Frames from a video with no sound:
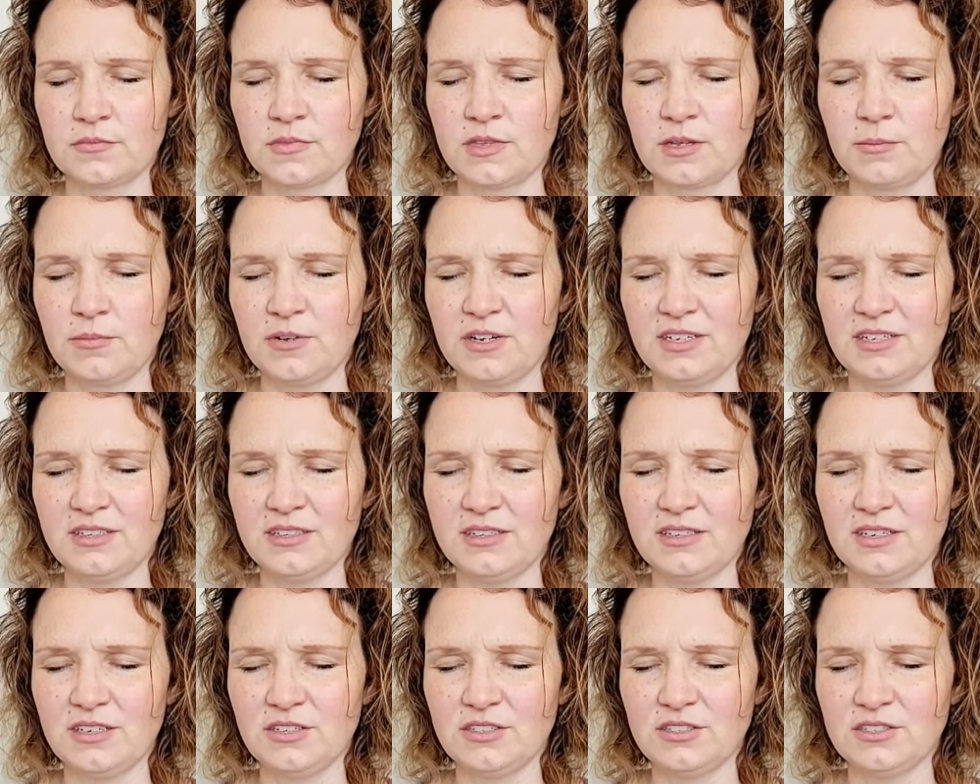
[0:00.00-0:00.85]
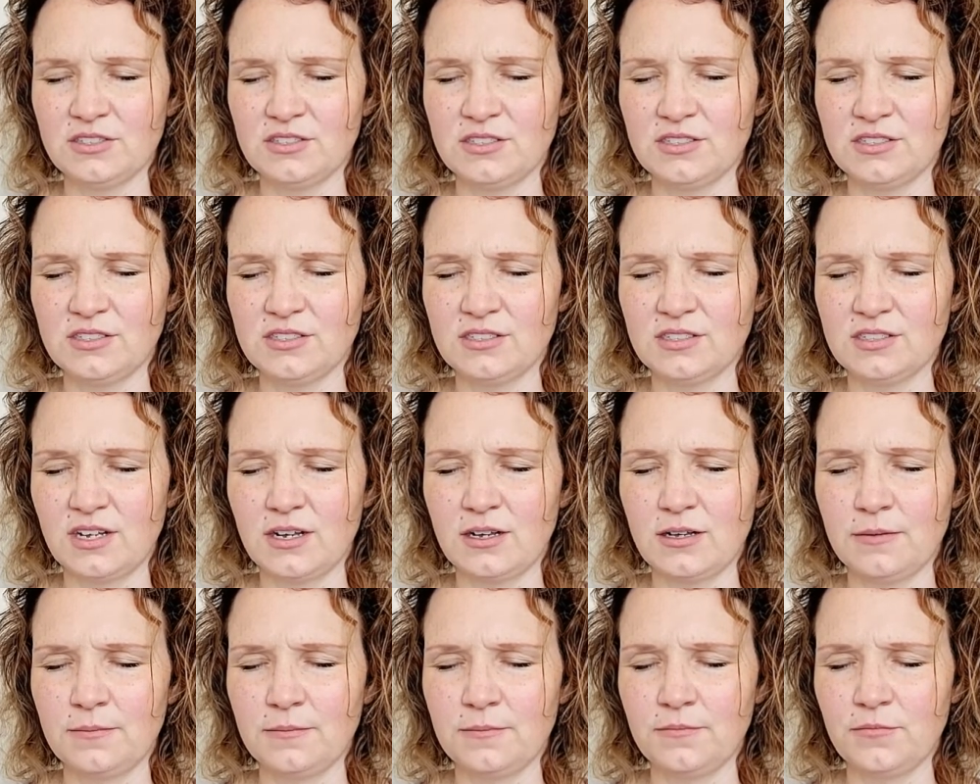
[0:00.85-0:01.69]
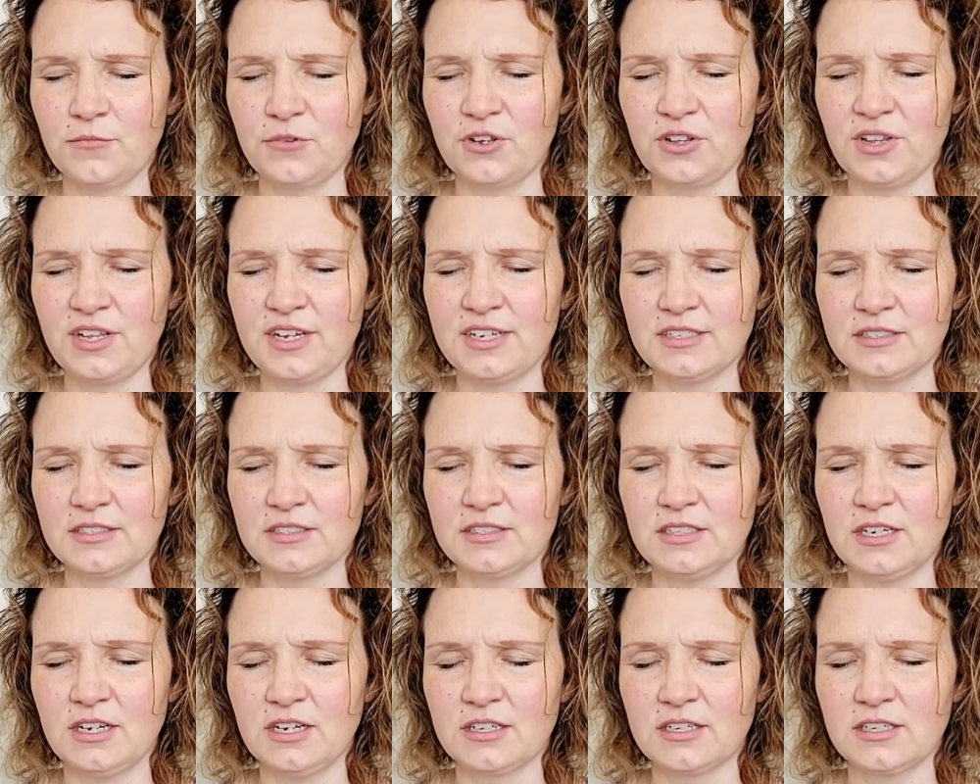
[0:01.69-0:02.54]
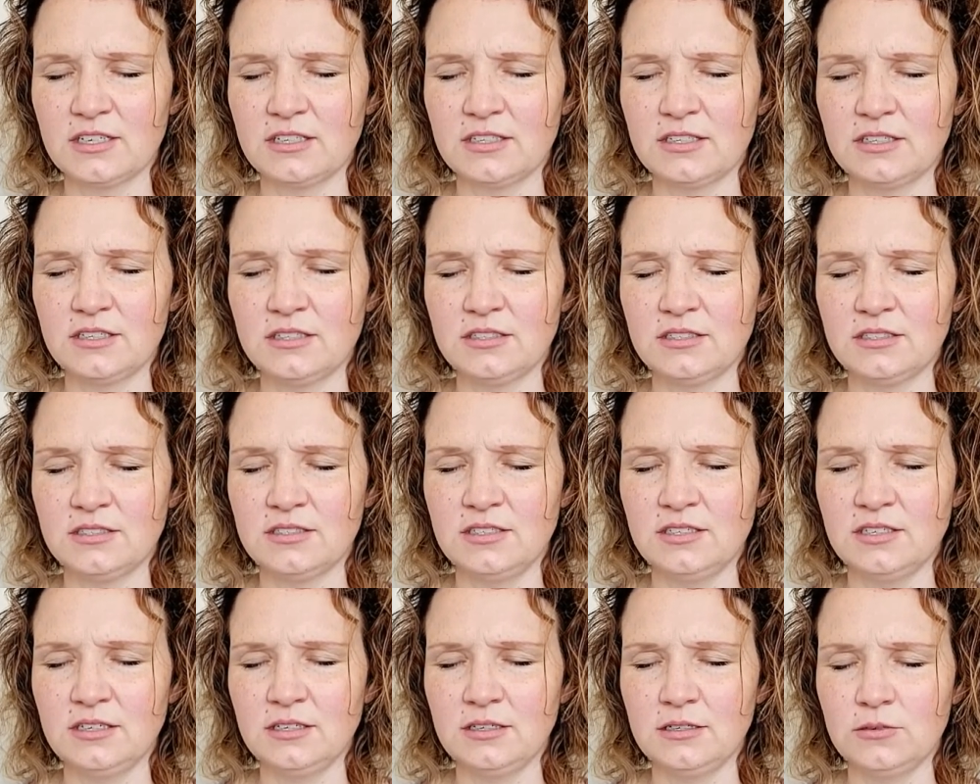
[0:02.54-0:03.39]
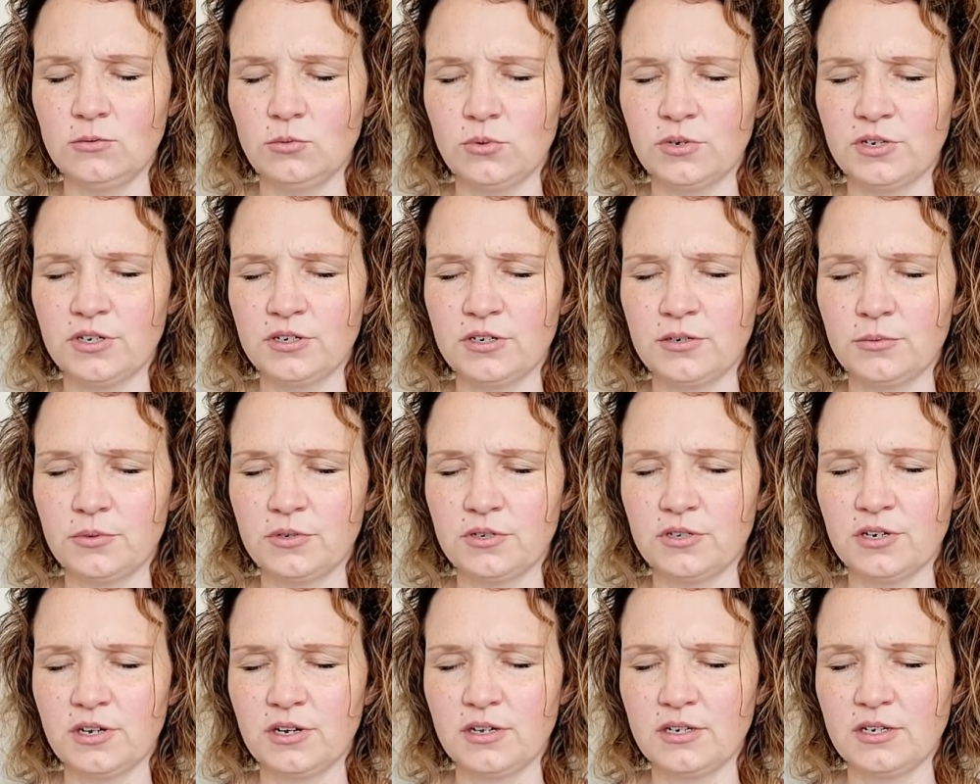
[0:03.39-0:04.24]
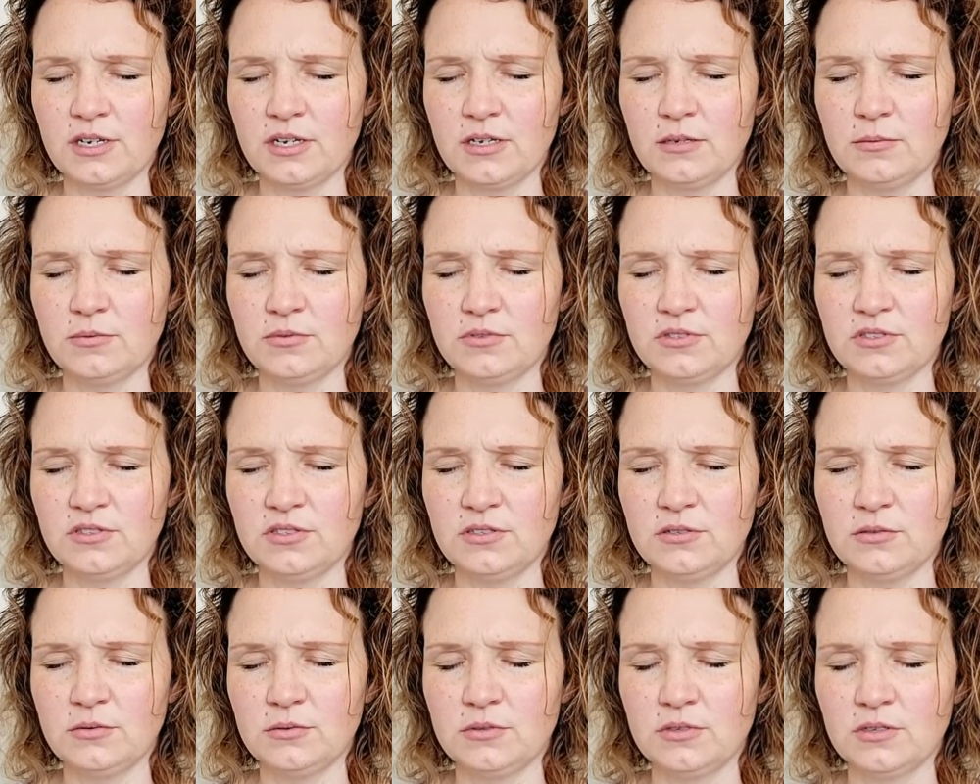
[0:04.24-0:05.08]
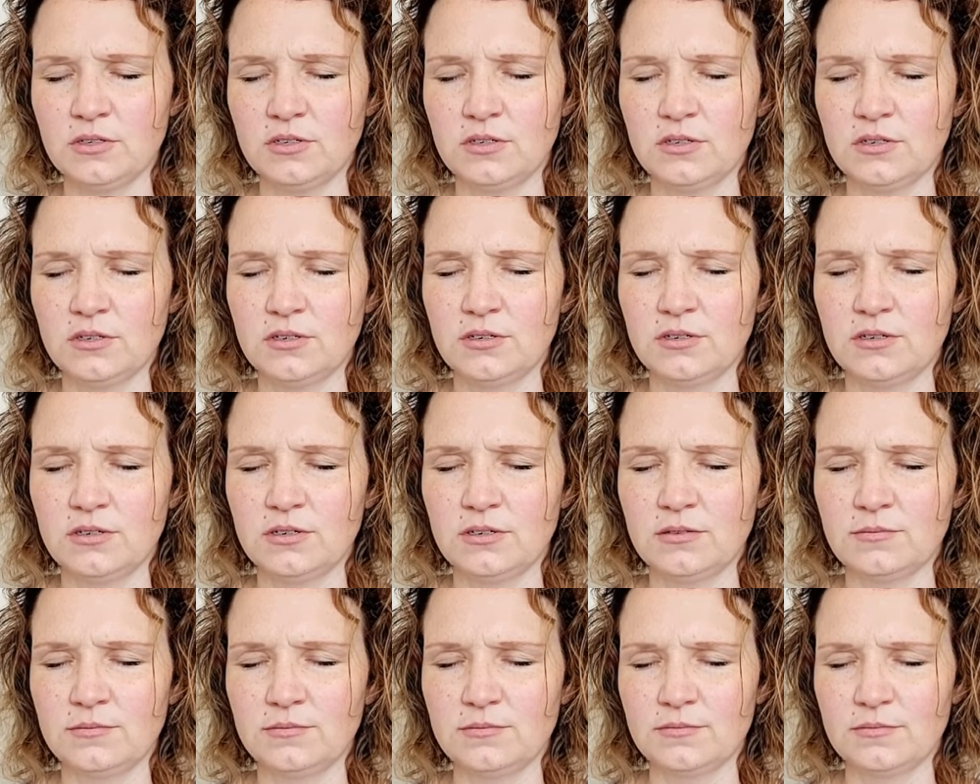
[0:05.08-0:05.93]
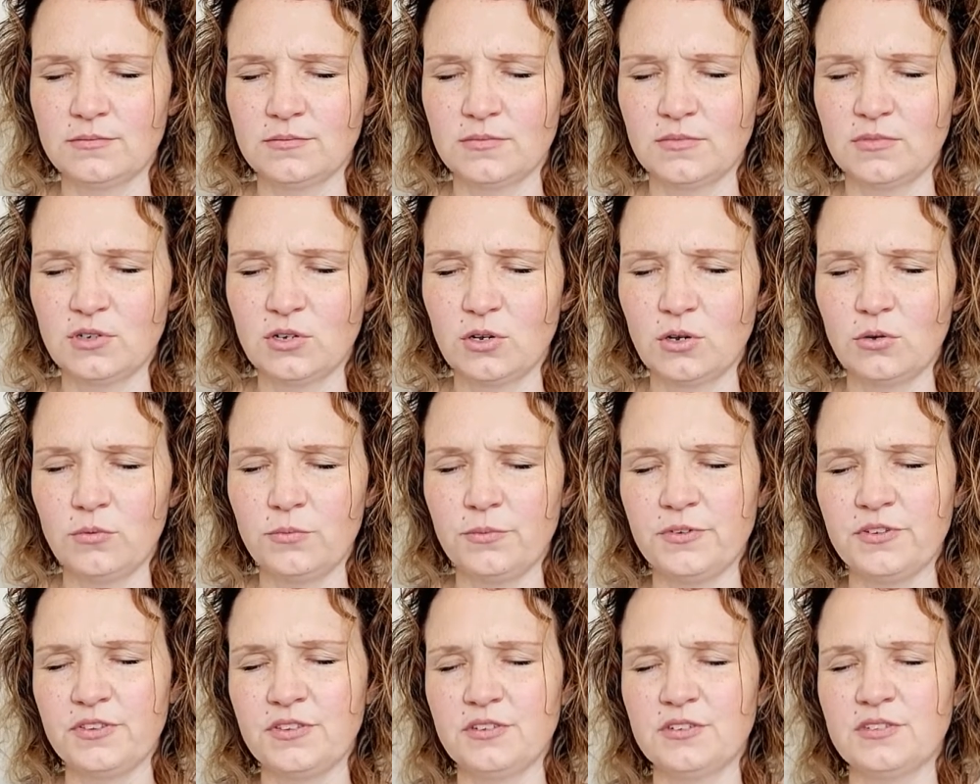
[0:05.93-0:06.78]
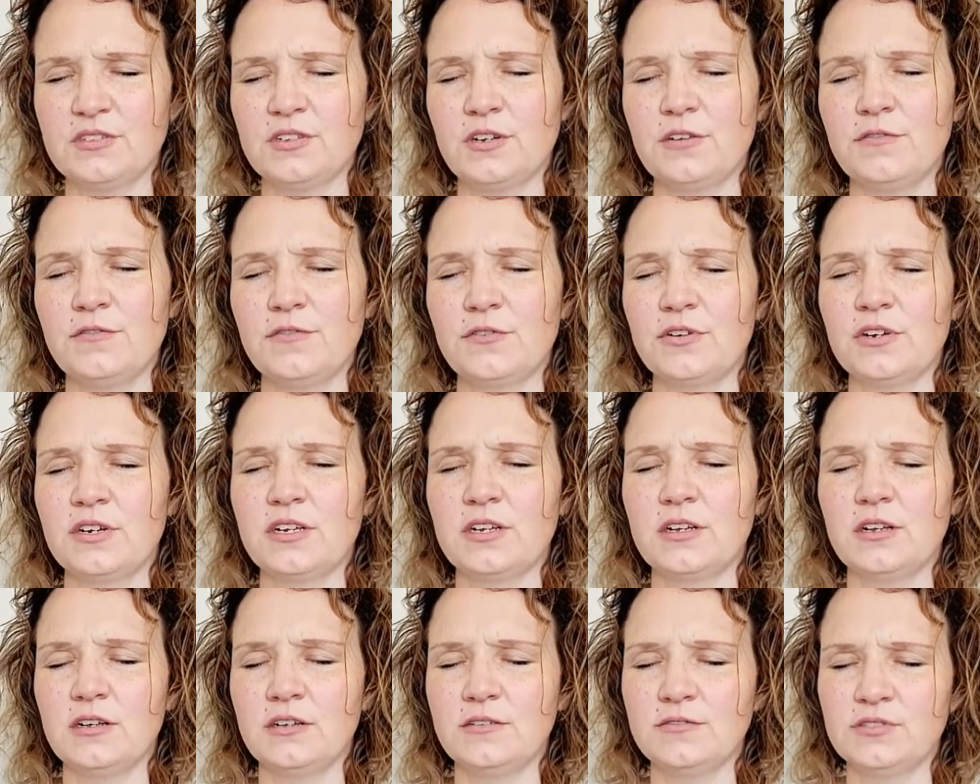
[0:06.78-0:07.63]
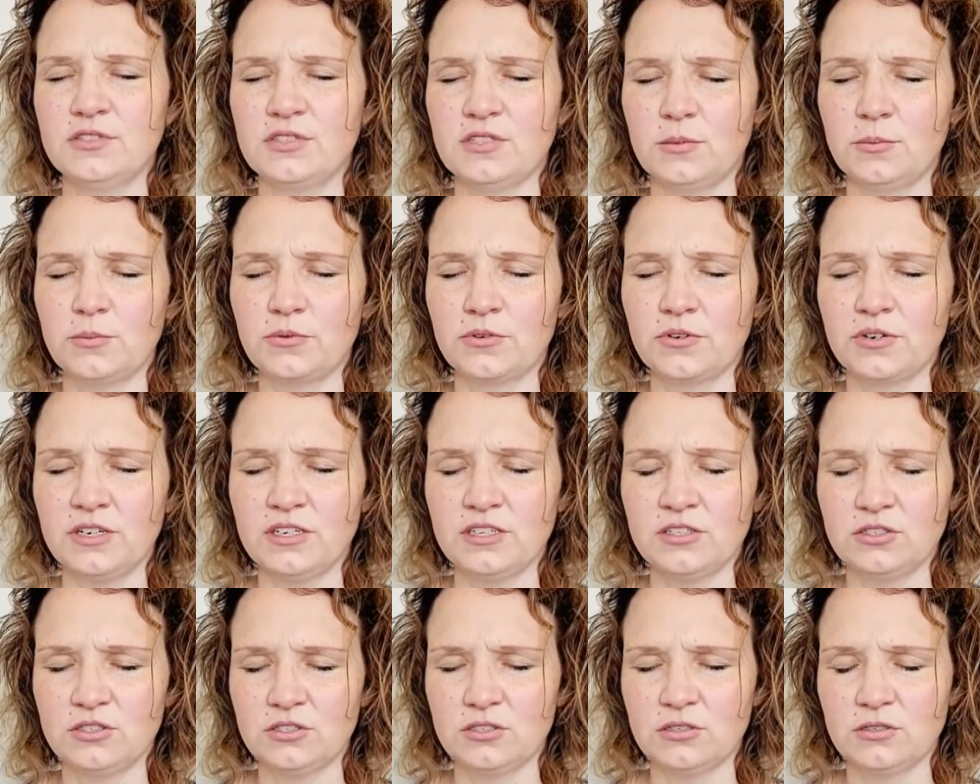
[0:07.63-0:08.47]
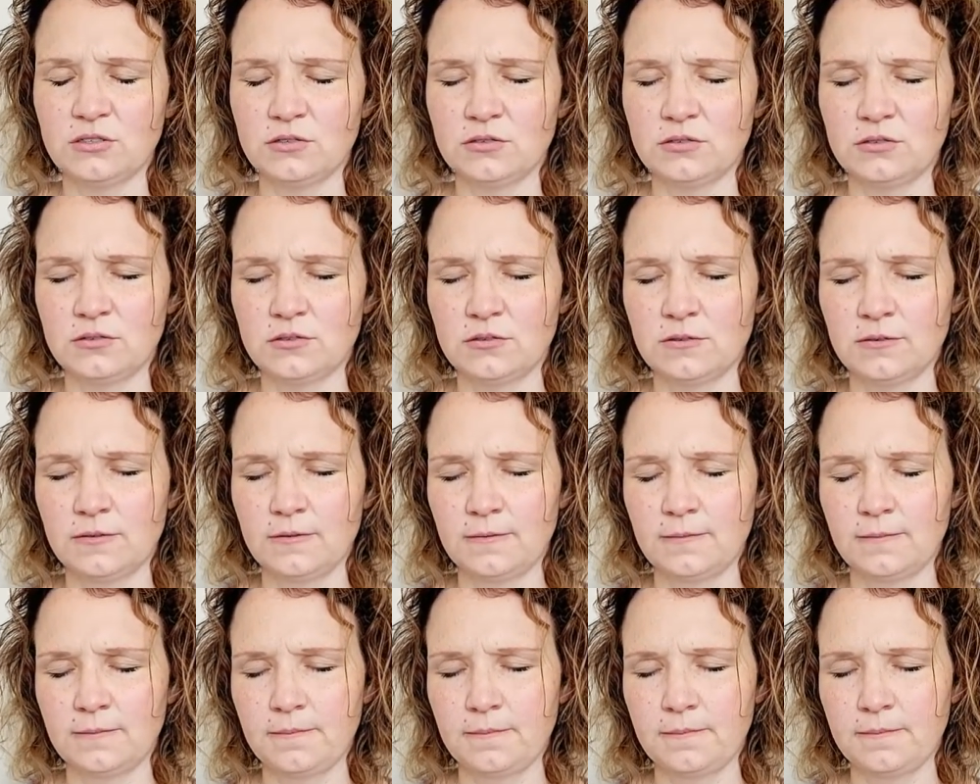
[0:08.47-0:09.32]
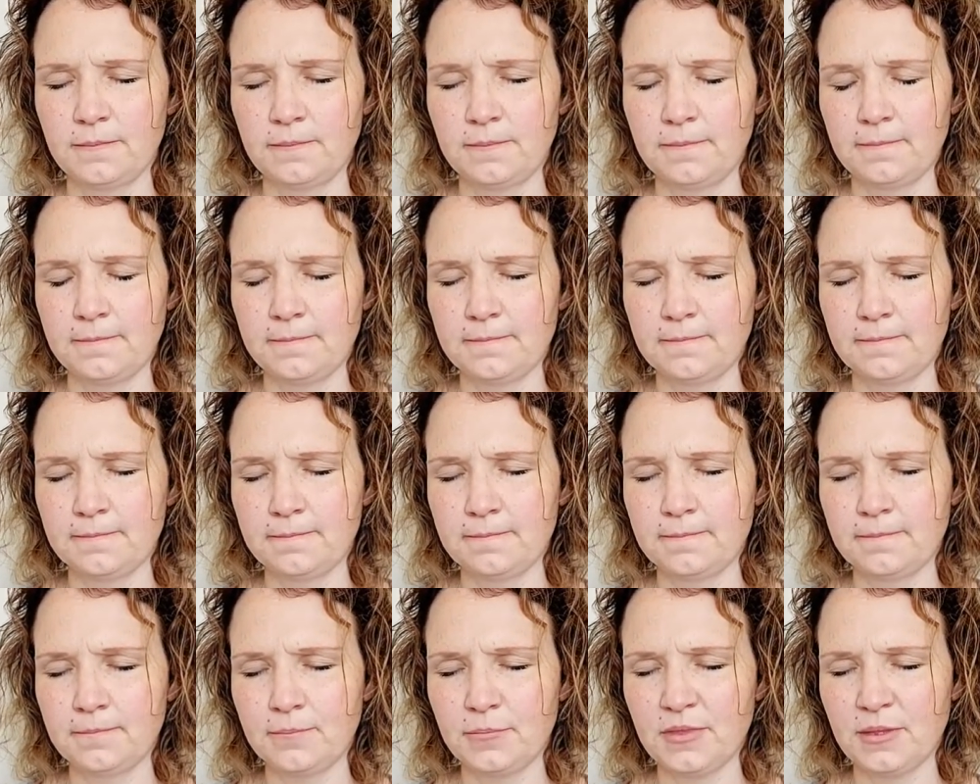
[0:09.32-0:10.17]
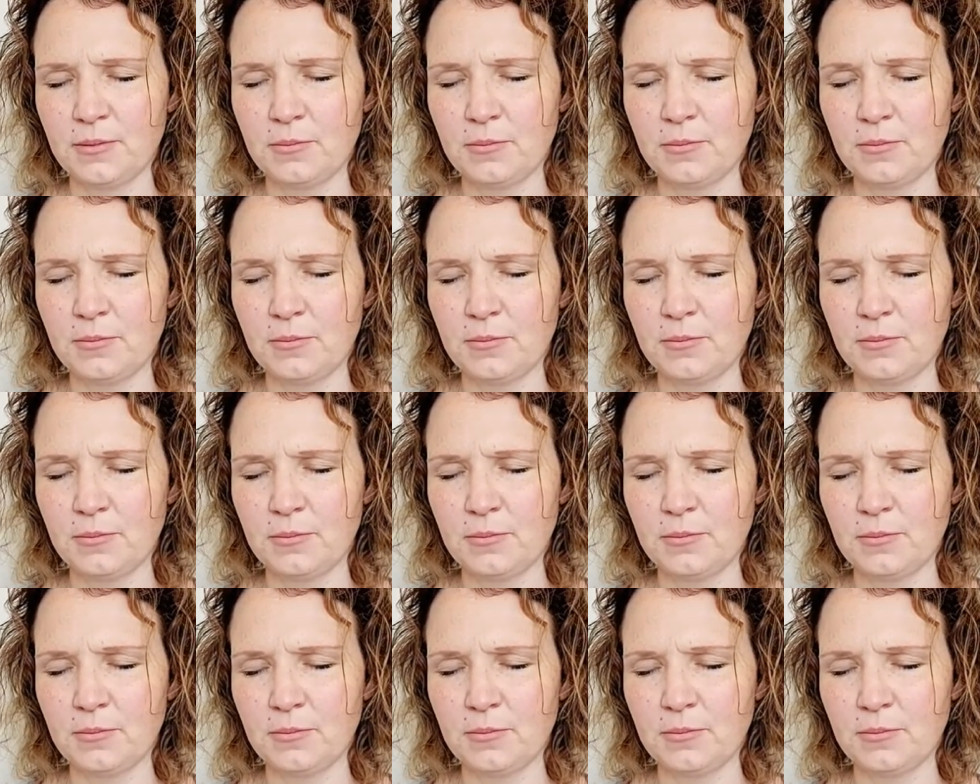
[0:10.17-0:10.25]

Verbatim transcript: But there's this, um, we're like stuck in this scene where we're not able to um, cope with the suffering of separation and the